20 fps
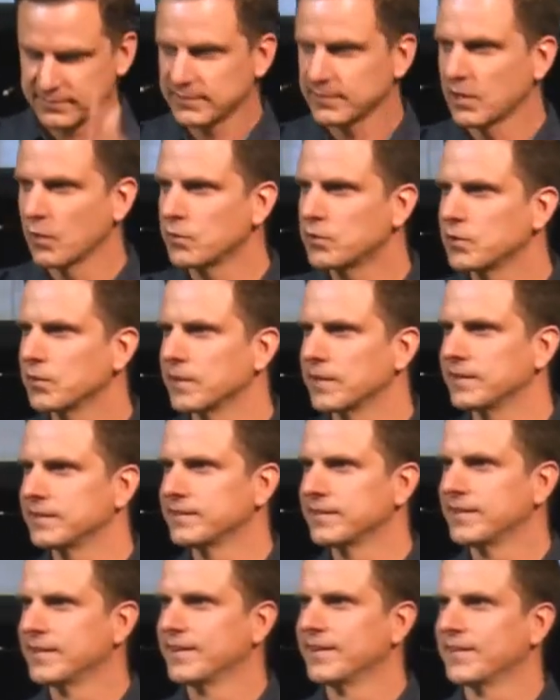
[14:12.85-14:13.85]
Go do it.
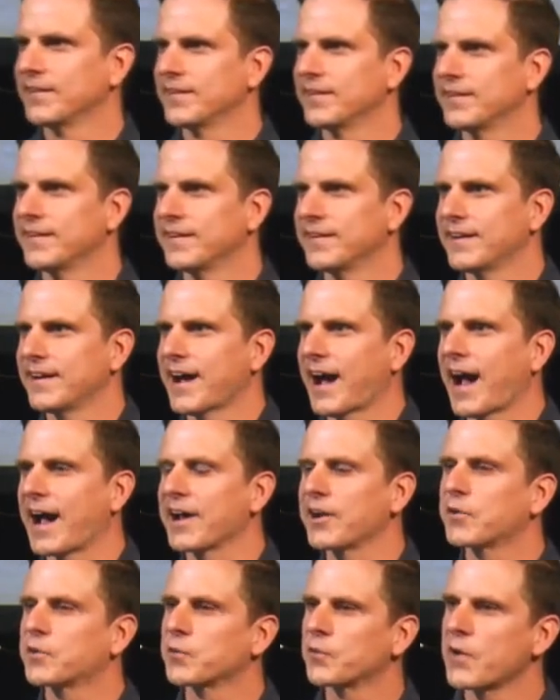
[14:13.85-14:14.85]
I
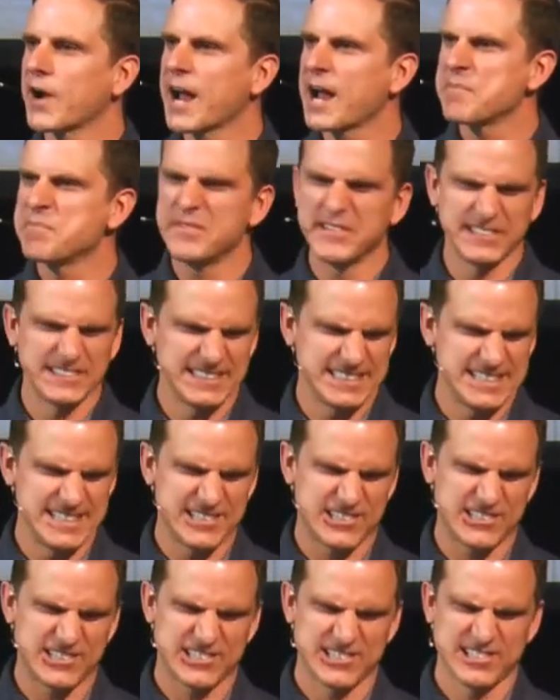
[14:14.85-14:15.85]
grabbed the
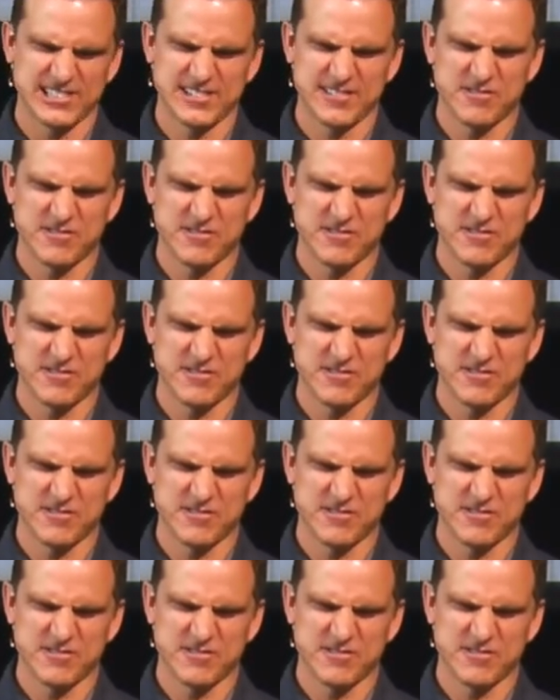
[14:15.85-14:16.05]
leash,